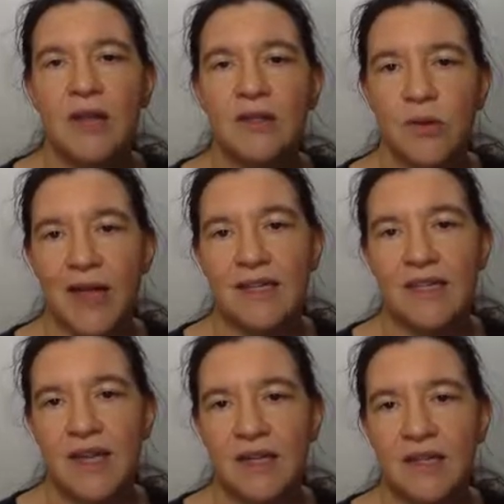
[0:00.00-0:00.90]
So that's
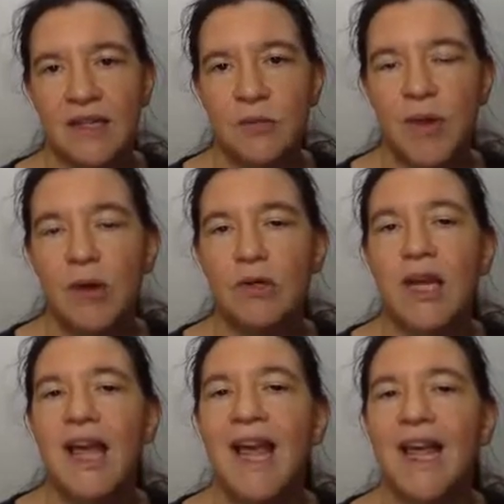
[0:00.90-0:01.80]
exactly this bound.
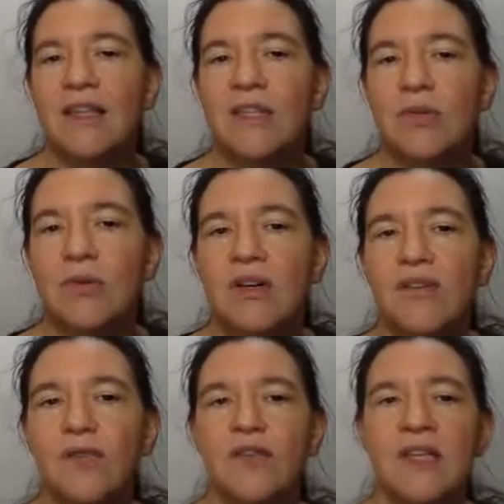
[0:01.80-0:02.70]
And so
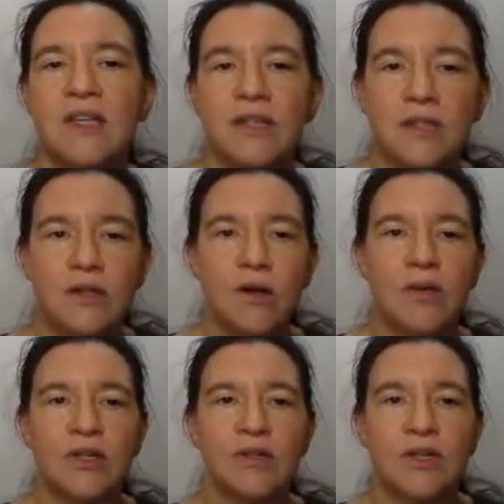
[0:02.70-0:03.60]
if T is
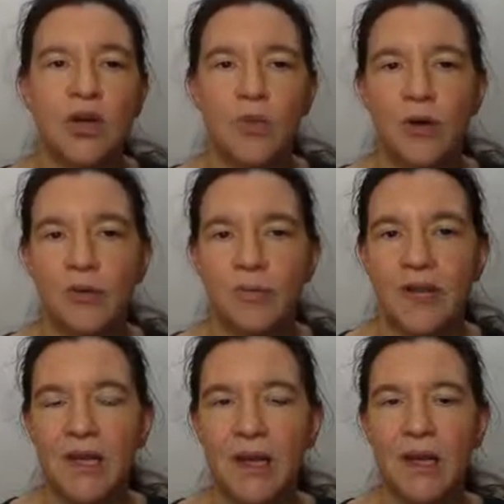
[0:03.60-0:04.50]
congruent to 0 mod
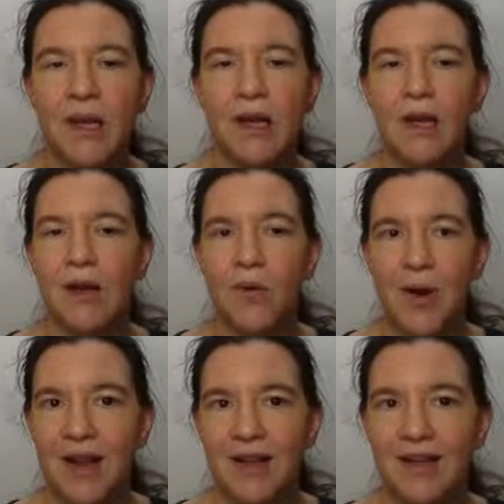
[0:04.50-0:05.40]
P,
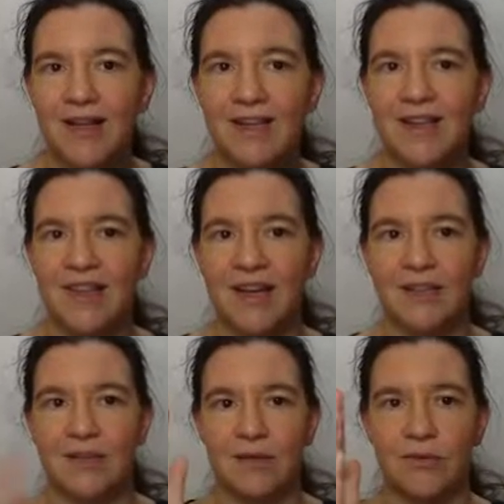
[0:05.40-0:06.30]
well,
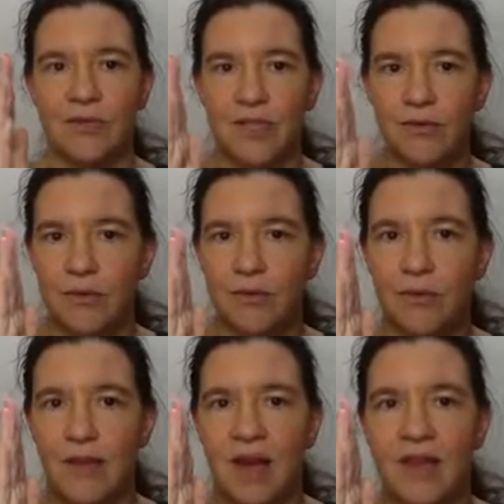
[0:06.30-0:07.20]
there's
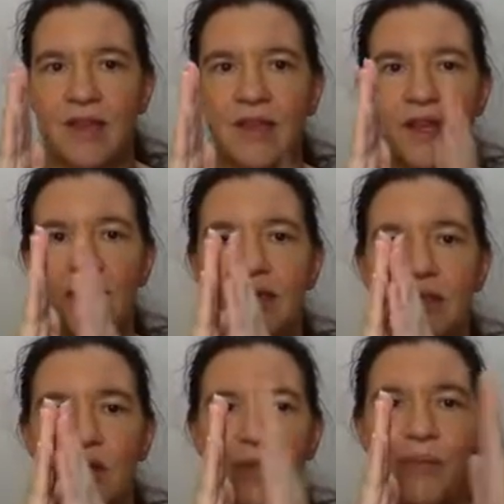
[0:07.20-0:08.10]
0, and then there is
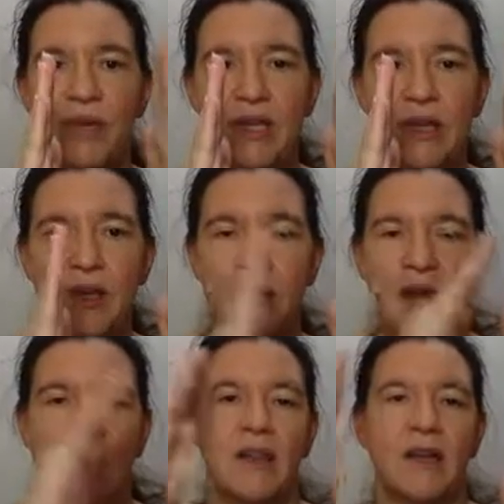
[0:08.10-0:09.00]
P,
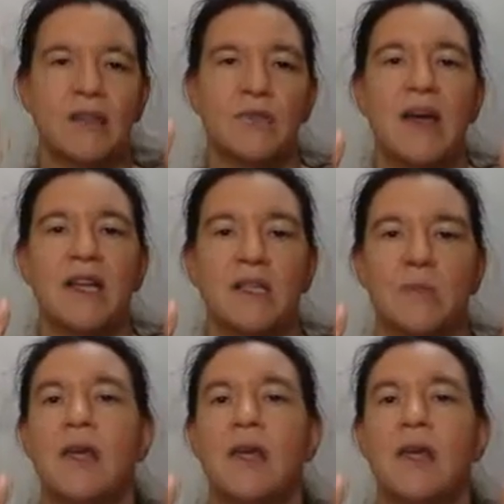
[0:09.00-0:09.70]
and there's minus P.